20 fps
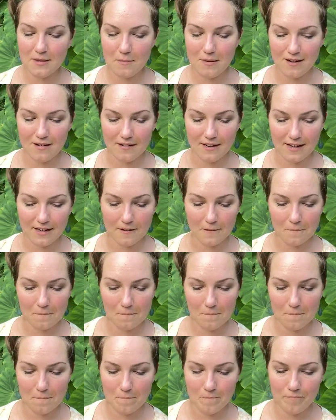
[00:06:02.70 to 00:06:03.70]
bearing.
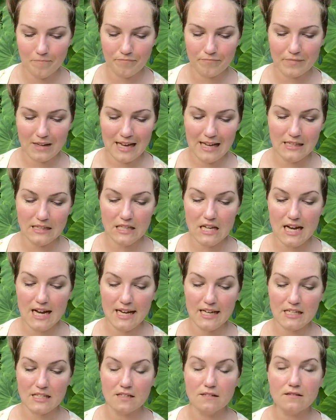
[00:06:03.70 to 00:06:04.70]
A
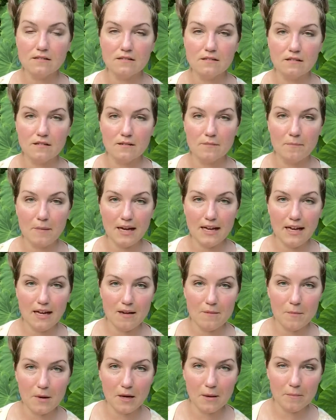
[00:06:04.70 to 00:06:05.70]
lion, mighty
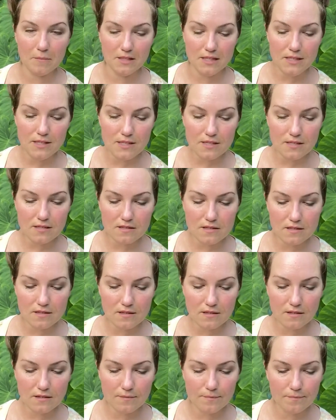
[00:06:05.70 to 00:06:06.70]
among beasts,
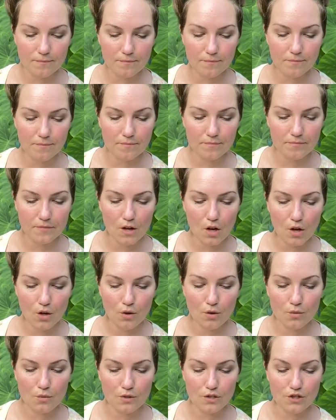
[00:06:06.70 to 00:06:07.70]

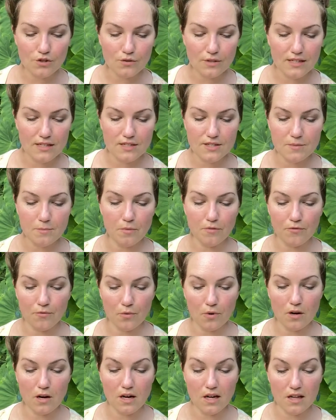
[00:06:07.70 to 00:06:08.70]
who retreats
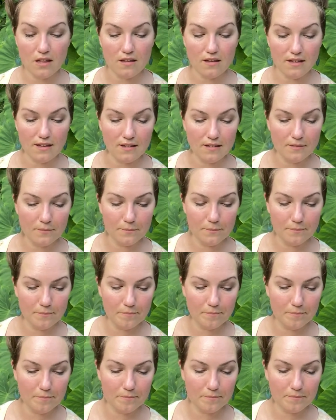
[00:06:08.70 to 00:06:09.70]
before nothing.
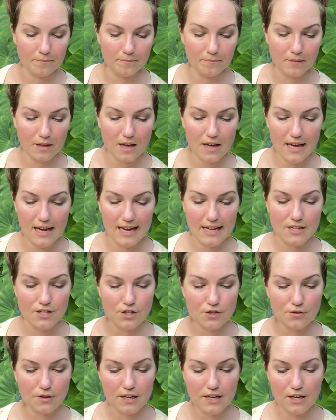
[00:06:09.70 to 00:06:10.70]
A
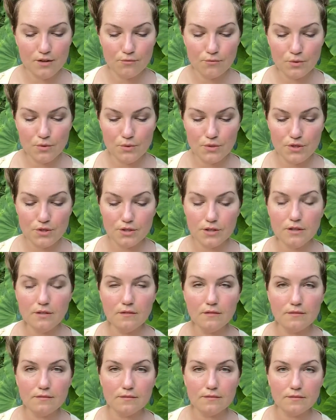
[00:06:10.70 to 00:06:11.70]
strutting rooster,
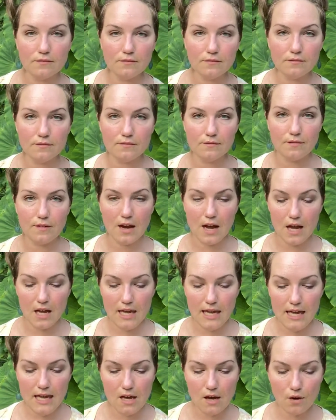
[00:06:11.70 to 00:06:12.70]
a
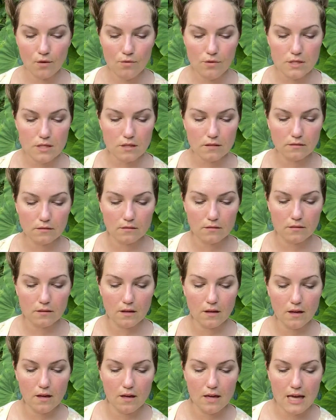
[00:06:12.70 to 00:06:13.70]
he-goat,
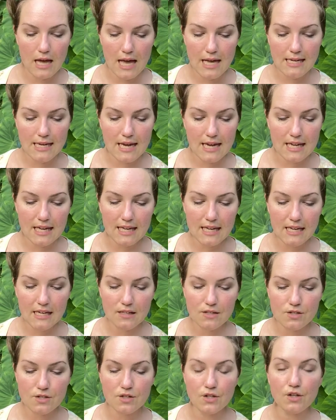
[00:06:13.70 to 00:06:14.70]
and a king
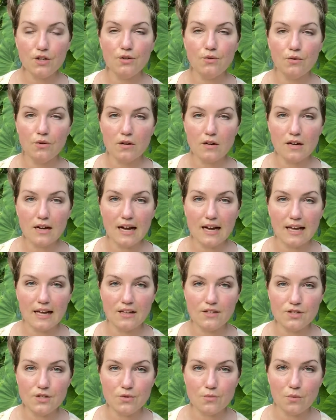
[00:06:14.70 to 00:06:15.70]
secure
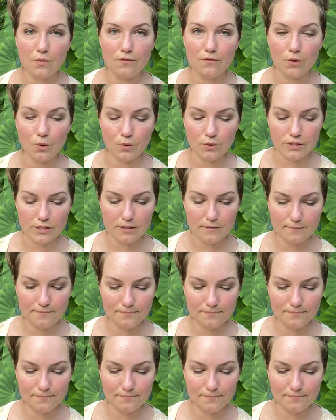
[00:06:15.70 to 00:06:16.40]
against revolt.